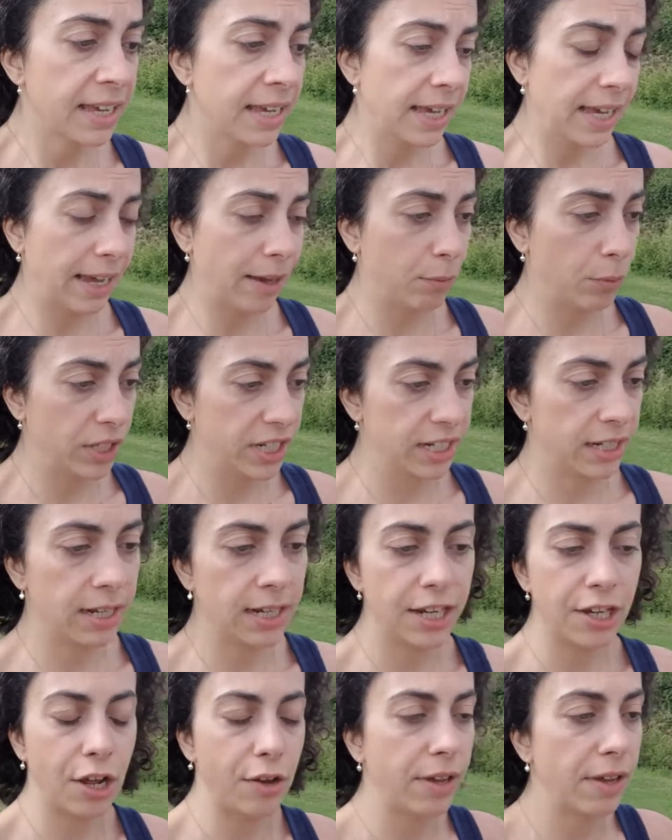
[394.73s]
it would,
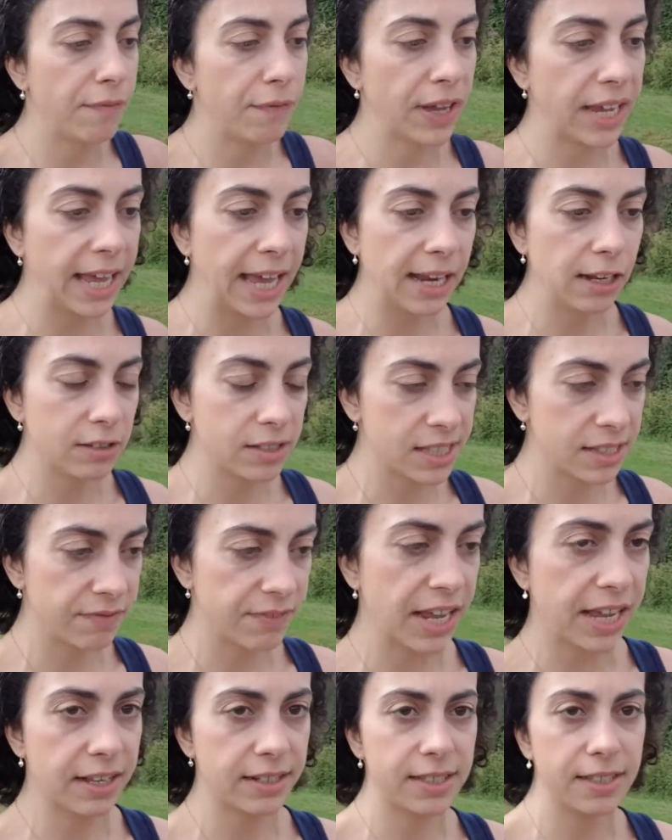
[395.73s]
you know, if I get lots of
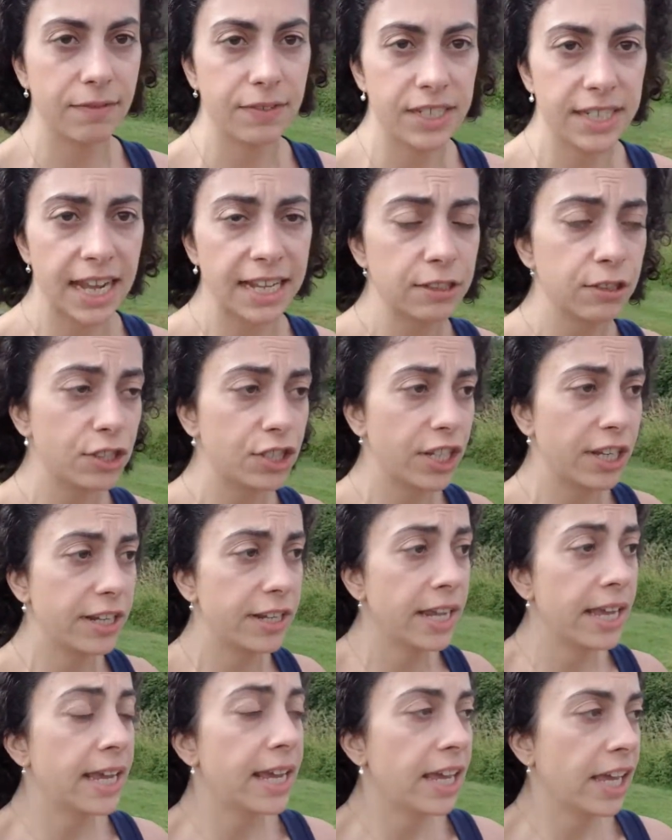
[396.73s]
negative attention,
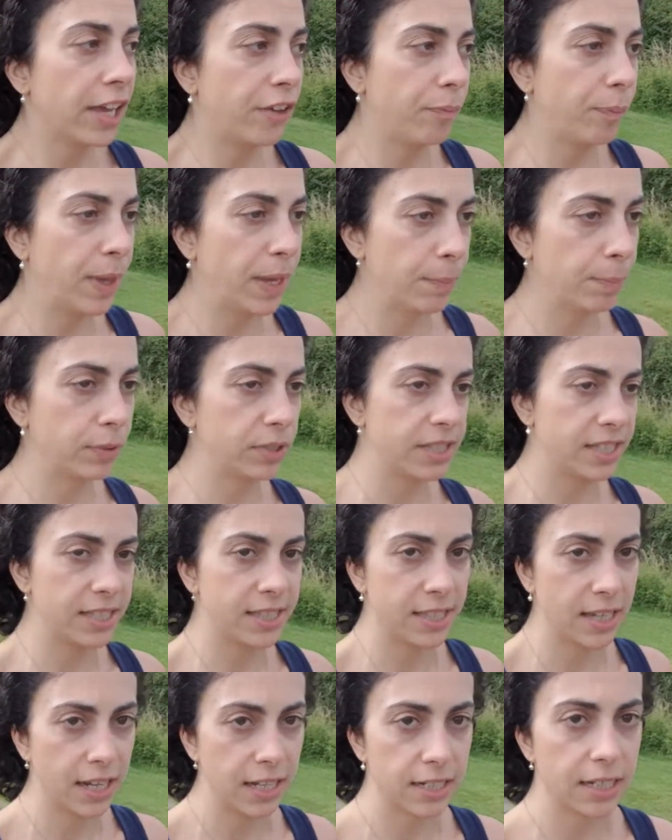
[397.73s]
if people
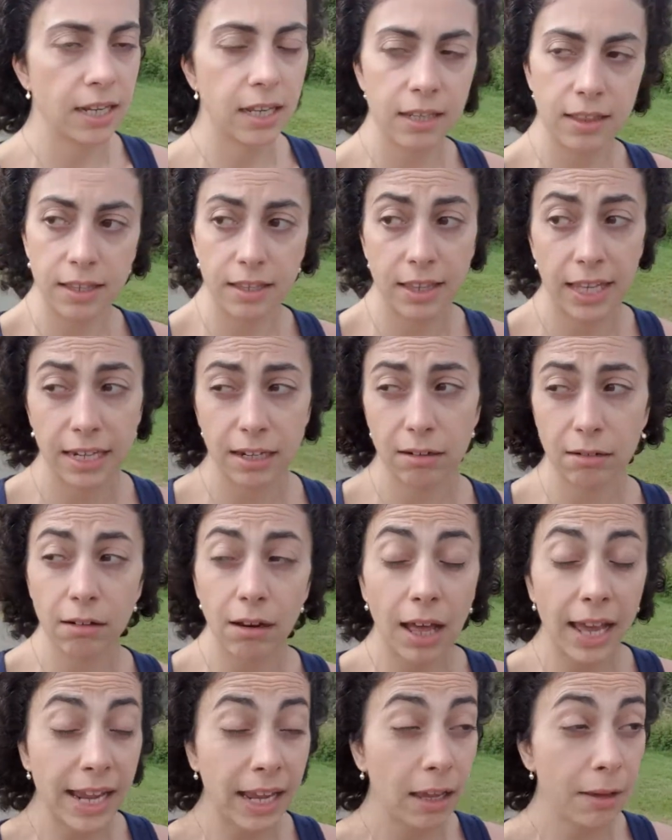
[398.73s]
decide that they don't
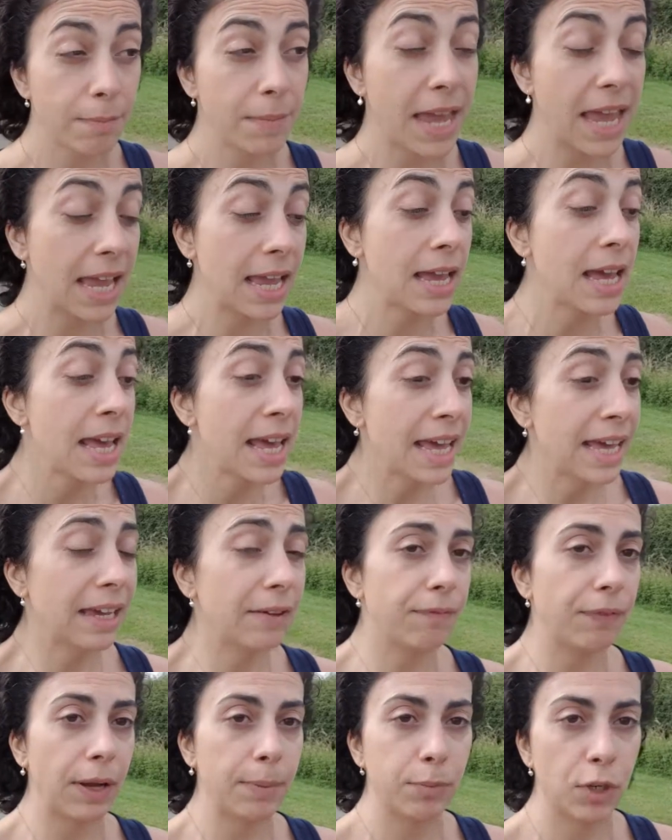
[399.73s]
like me,
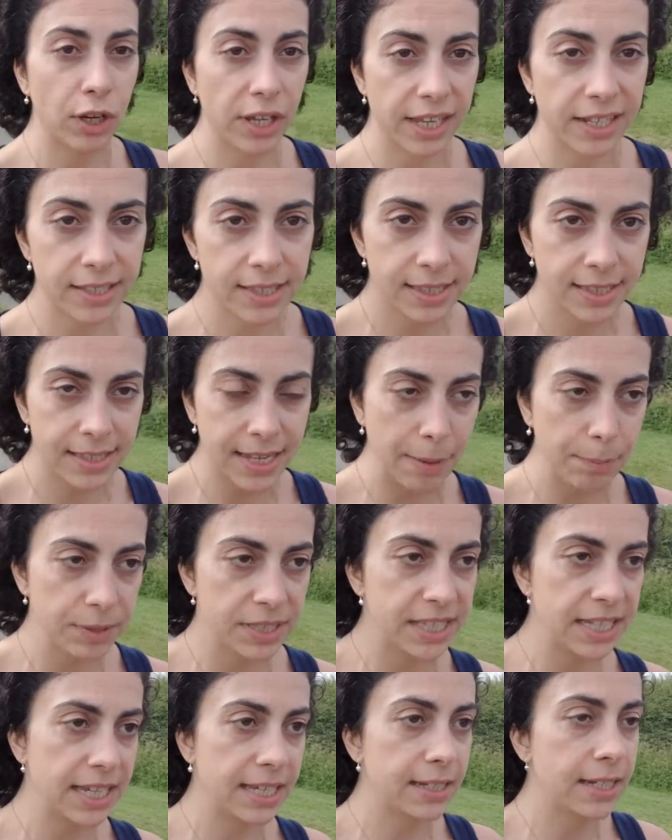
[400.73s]
if I'm not
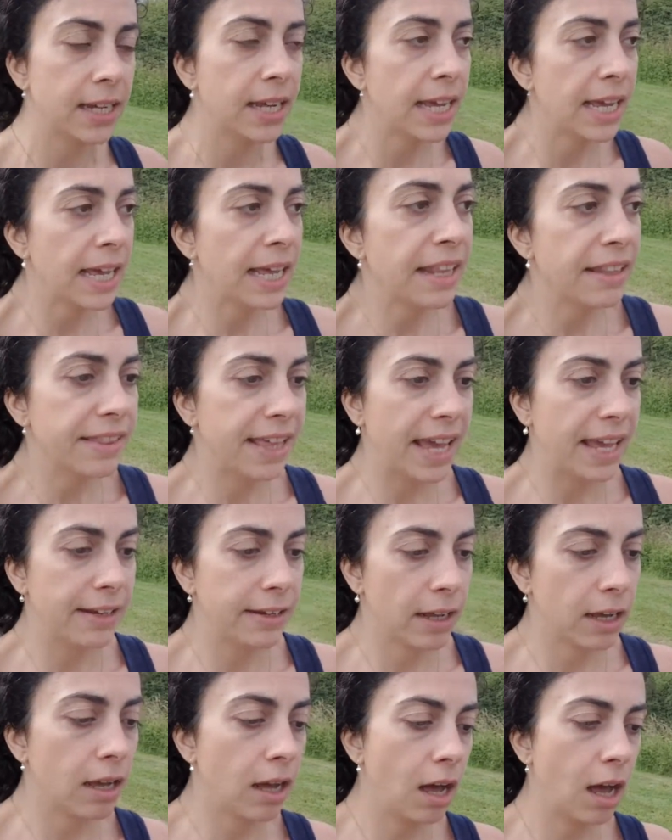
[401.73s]
accepted,
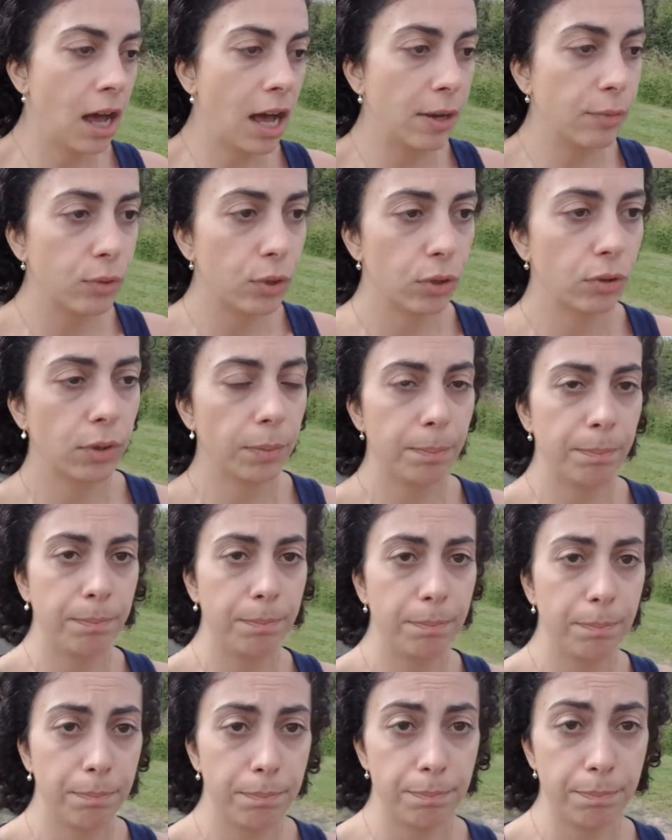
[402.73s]
then I will
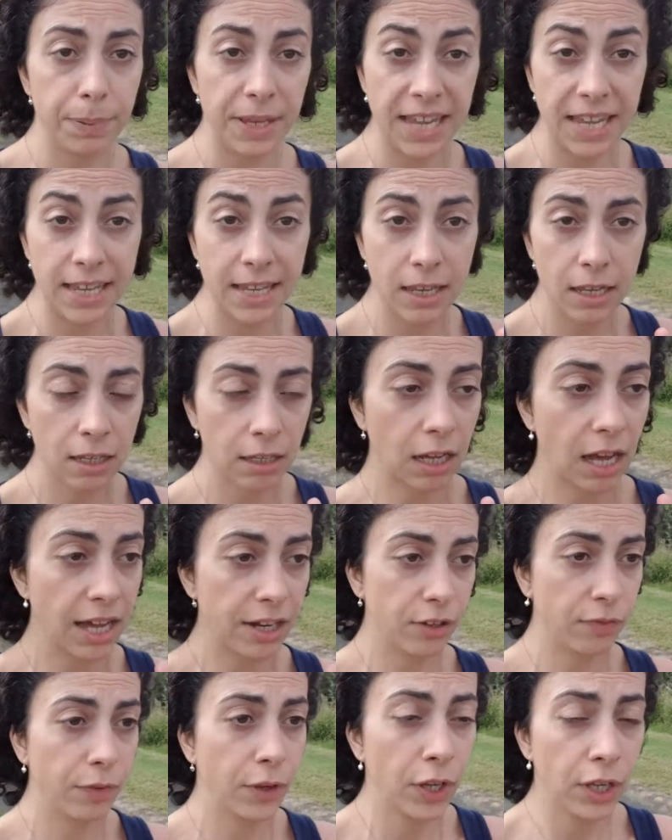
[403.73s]
be
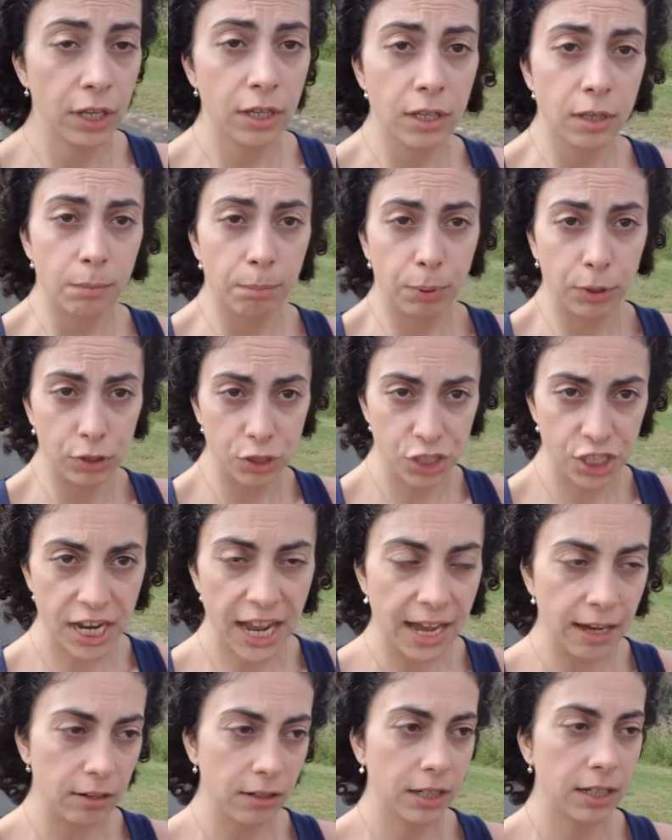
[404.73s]
kind of pushed
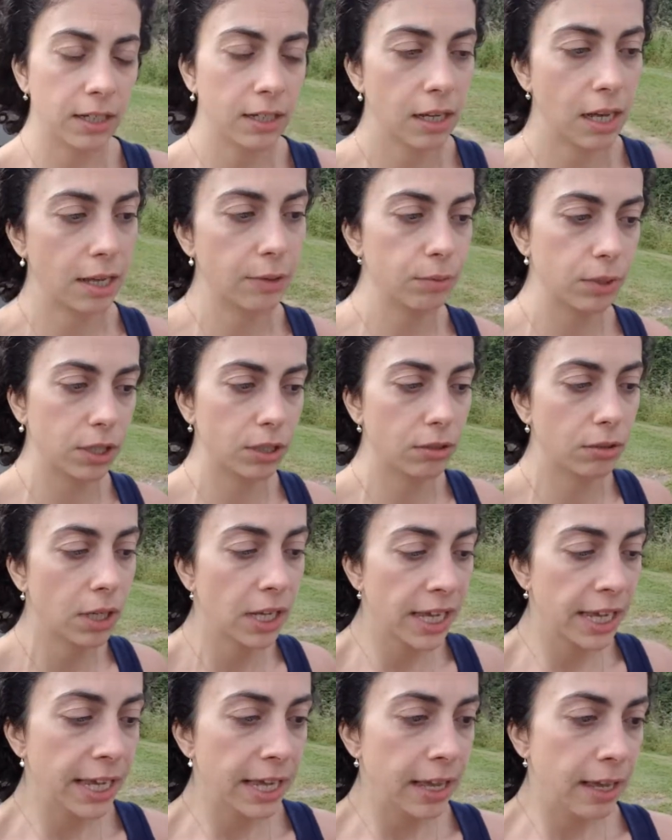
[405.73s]
out. I will
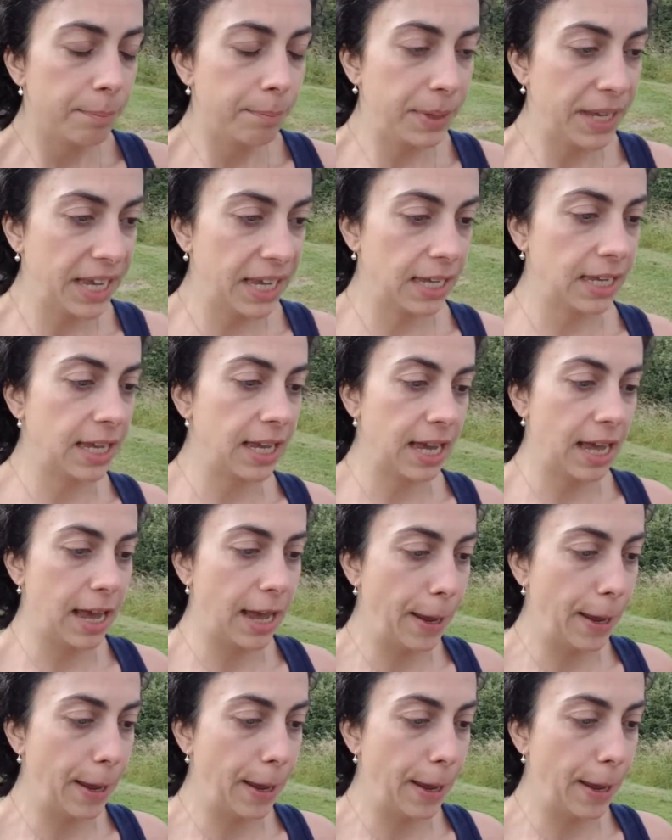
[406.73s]
be,